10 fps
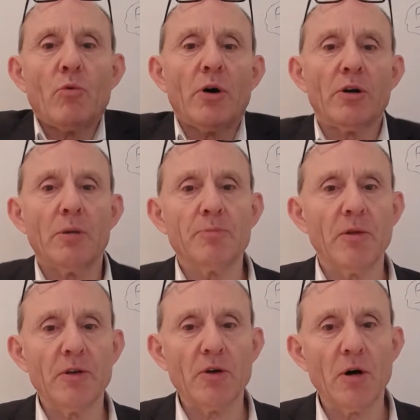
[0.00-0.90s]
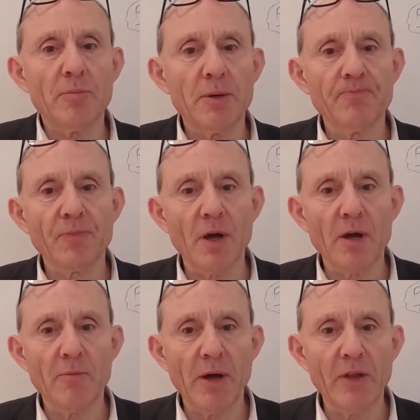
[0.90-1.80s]
water up to the top,
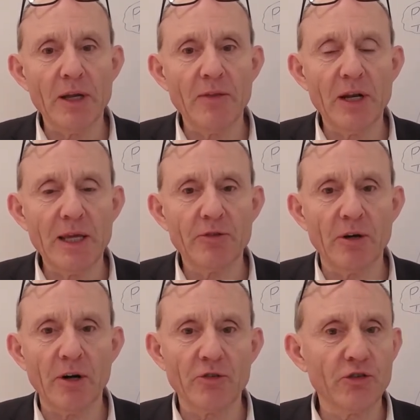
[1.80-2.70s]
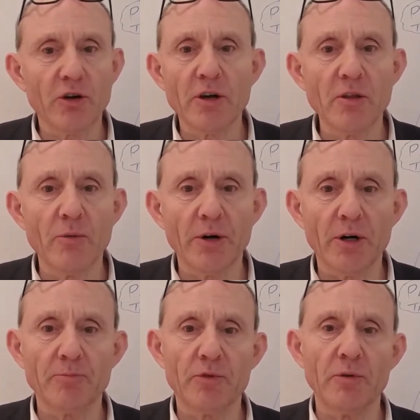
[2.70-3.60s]
by the leaves are sucking the water
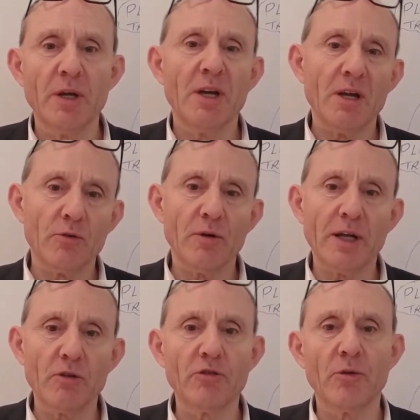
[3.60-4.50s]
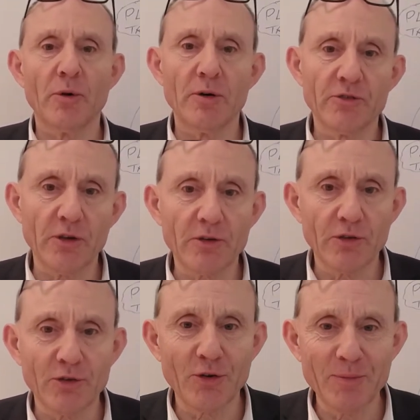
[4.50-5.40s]
up. So I don't like using the word
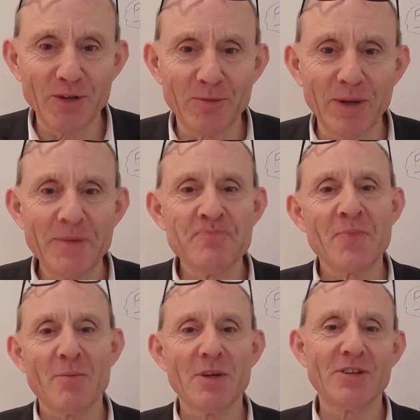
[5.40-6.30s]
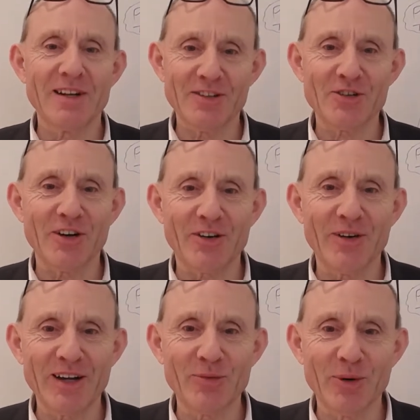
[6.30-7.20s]
suction too much, but basically it's got a
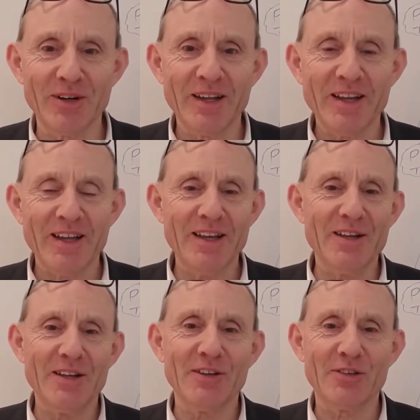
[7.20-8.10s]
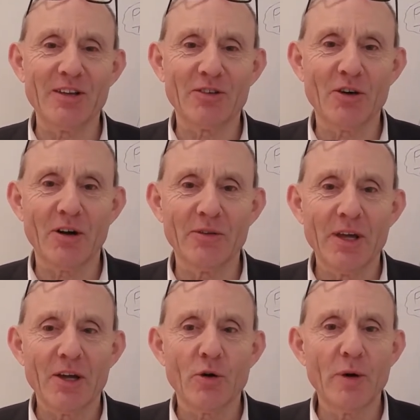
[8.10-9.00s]
correct word. It's called
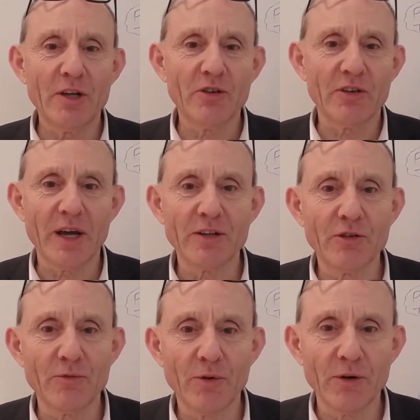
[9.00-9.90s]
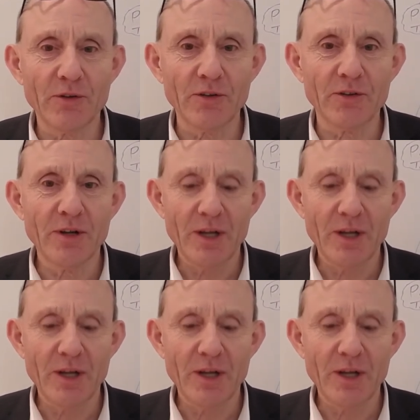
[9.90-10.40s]
cohesion tension forces.